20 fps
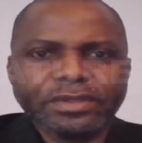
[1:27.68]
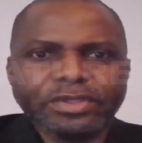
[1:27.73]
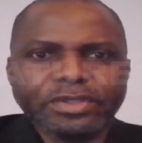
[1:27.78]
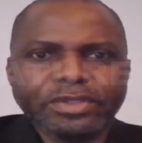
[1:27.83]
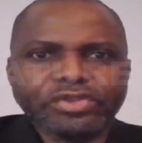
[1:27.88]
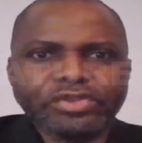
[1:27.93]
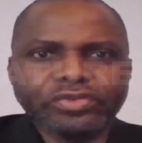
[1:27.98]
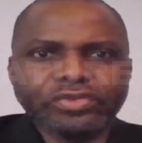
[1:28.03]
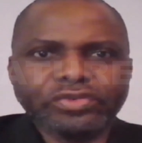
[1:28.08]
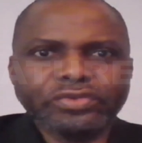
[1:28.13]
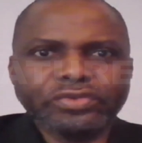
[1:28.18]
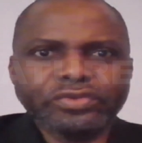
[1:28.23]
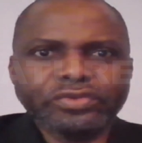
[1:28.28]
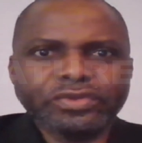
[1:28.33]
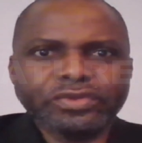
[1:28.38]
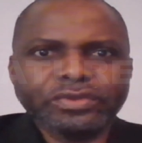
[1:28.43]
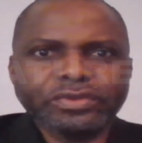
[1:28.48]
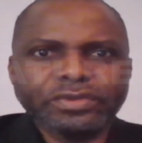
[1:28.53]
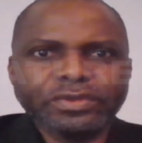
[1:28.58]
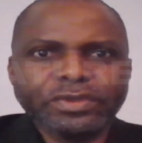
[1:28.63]
they
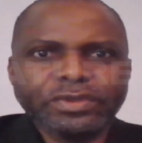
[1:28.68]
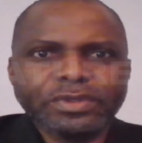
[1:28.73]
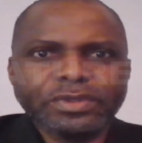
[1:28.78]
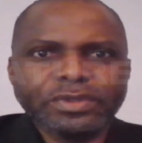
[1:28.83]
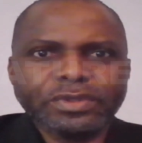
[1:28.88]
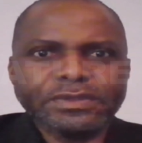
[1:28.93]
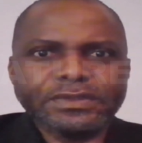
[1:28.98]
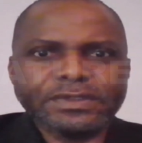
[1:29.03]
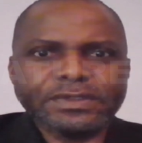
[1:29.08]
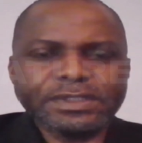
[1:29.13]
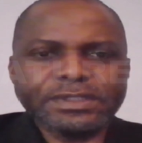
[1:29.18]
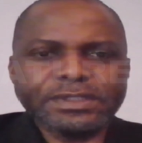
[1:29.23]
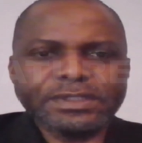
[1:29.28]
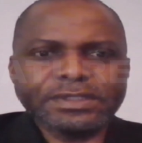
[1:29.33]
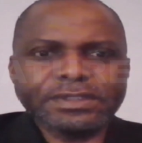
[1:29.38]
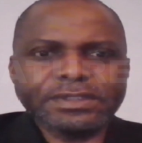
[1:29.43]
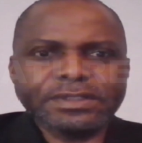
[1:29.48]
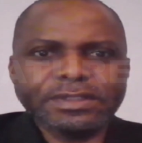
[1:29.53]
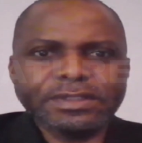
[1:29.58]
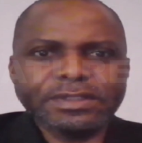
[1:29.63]
shouldn't
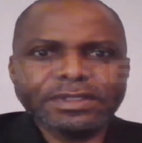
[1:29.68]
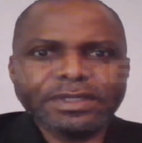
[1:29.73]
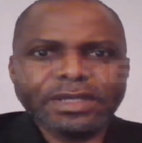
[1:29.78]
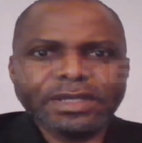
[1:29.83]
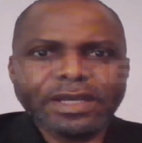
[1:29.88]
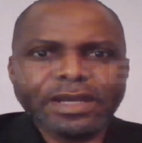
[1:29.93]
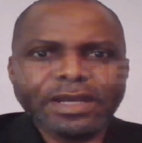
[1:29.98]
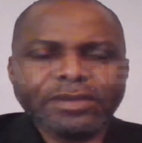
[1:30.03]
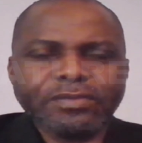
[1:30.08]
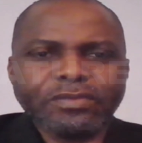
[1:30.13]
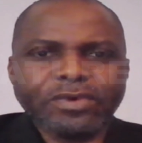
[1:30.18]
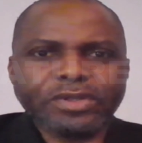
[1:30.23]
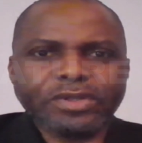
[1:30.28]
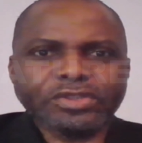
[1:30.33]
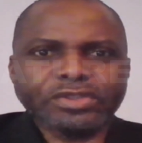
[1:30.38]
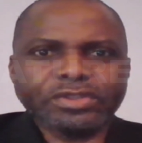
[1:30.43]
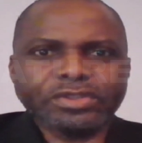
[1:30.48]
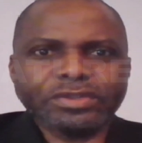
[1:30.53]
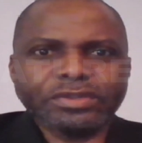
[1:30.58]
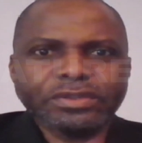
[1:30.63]
sit and
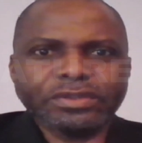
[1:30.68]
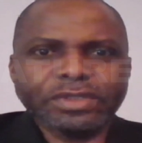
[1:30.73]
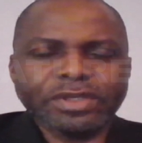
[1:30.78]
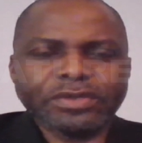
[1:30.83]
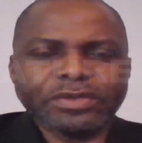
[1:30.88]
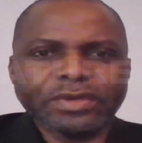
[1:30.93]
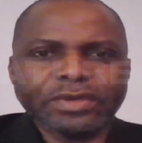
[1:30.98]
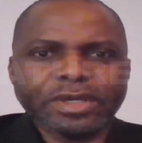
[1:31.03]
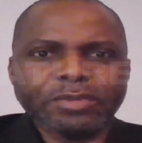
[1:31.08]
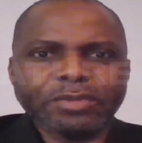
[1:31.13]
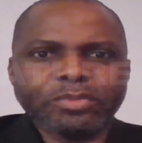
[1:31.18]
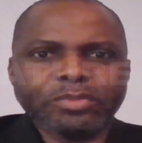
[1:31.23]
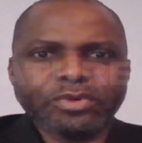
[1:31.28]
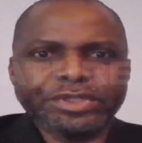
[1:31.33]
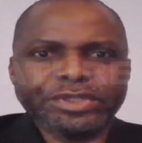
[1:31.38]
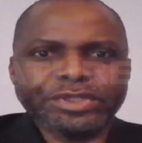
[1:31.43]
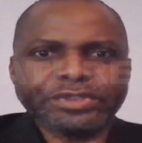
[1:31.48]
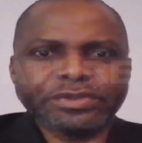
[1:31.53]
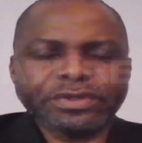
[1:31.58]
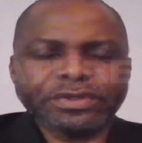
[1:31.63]
watch a
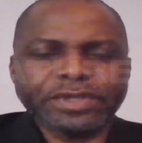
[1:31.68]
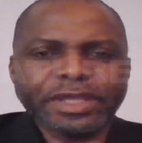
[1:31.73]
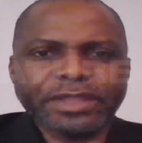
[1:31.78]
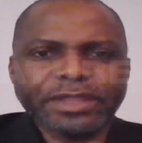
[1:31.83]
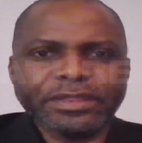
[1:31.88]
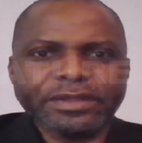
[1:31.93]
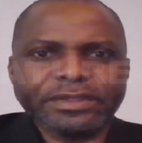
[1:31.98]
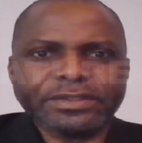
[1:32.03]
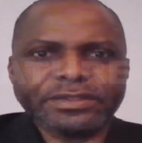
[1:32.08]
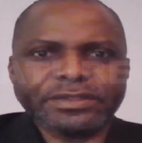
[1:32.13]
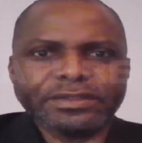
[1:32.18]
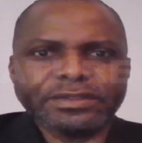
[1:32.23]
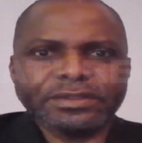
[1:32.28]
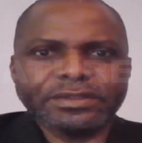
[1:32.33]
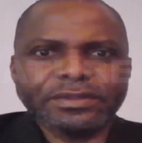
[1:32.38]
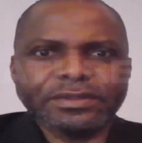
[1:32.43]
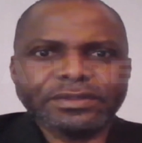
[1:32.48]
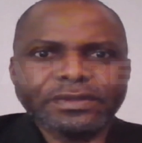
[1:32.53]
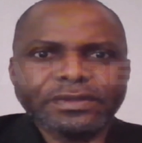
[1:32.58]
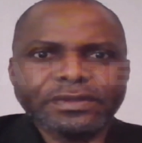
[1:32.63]
collaboration like this.
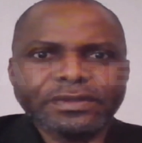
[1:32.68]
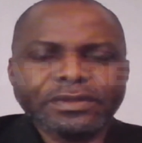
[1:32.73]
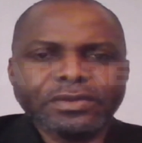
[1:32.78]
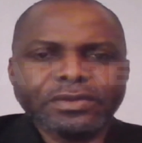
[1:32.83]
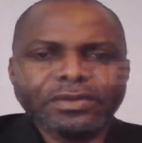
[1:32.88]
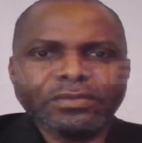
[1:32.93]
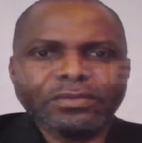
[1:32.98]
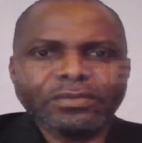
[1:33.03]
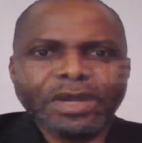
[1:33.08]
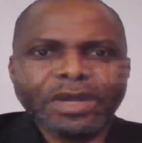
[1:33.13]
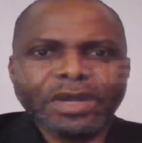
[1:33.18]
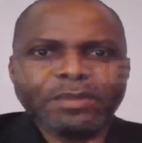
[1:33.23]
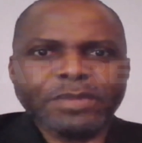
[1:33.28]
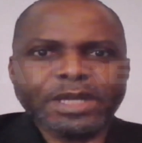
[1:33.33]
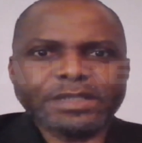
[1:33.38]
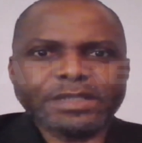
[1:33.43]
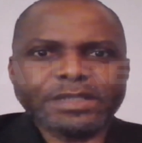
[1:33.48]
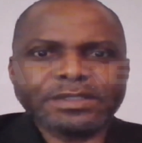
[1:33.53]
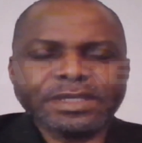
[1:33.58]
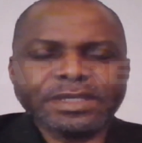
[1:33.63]
Why
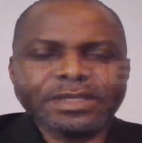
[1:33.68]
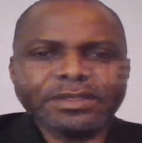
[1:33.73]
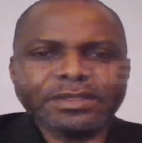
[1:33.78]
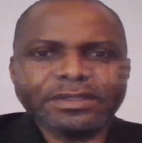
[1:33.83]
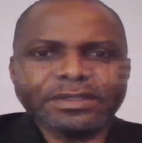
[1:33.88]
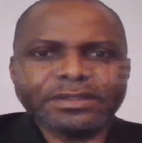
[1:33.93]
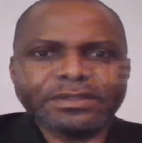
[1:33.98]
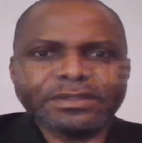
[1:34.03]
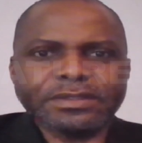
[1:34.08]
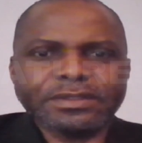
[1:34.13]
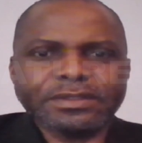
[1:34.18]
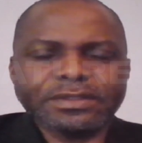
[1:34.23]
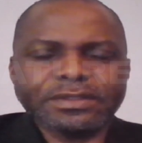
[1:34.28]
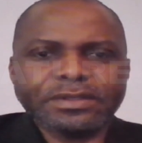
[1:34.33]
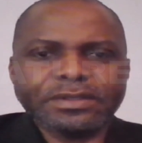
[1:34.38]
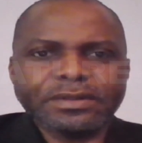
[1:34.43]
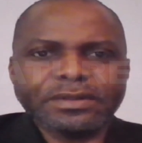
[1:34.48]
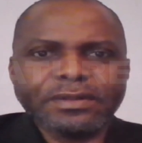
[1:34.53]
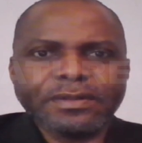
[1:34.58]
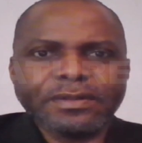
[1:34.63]
am I saying this?
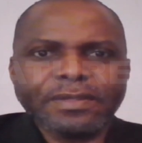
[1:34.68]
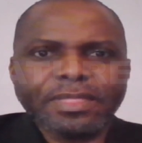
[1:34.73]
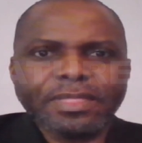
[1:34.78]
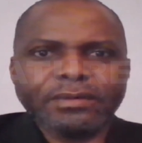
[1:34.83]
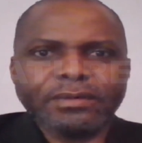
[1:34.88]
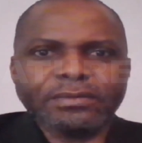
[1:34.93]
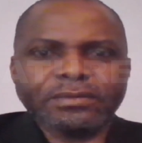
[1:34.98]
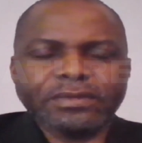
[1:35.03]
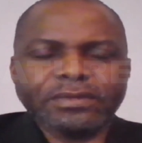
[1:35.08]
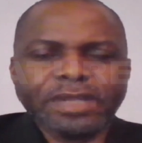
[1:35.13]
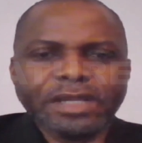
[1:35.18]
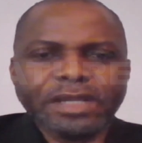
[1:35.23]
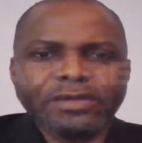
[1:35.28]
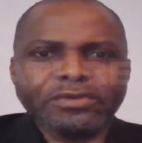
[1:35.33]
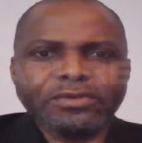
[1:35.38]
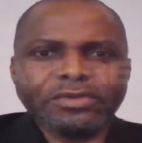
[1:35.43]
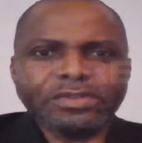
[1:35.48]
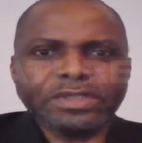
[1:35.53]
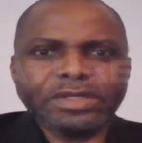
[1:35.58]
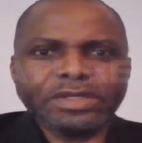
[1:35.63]

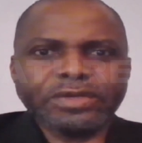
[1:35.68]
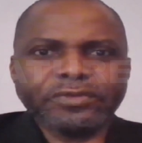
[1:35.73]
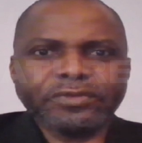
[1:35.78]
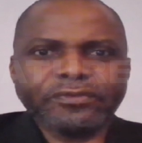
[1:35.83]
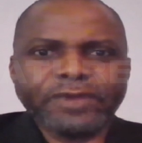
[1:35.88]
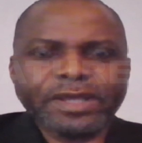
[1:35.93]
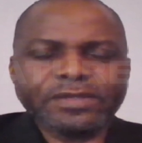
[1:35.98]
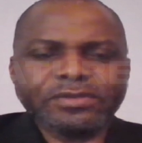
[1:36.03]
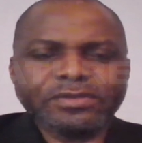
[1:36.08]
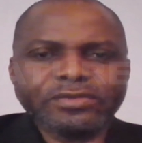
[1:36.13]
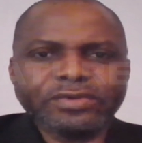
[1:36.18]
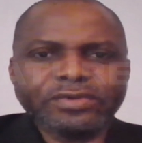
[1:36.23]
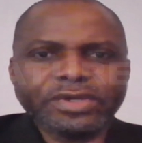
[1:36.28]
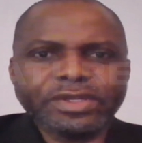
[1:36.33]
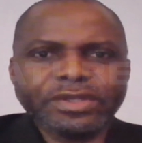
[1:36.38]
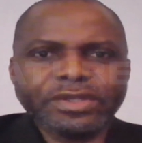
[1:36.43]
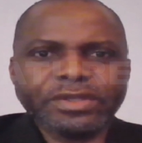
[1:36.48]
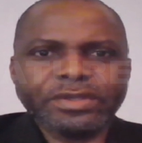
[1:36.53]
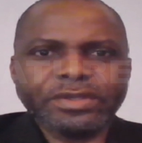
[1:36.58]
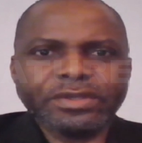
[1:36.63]
Dangote
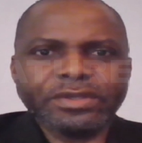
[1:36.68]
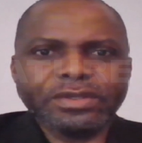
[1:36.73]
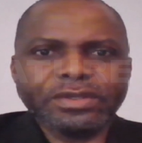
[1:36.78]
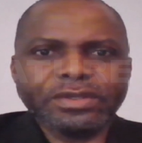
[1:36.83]
Refinery